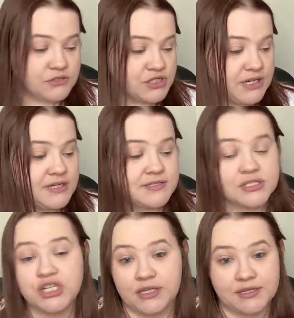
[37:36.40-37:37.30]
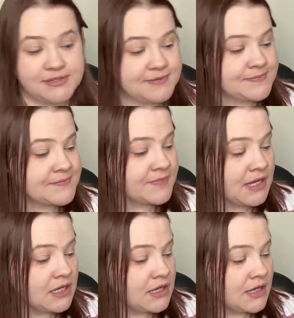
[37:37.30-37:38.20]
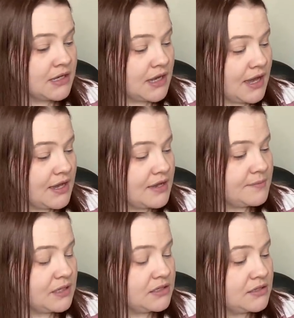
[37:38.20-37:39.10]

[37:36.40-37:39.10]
Janina's a genius. Um,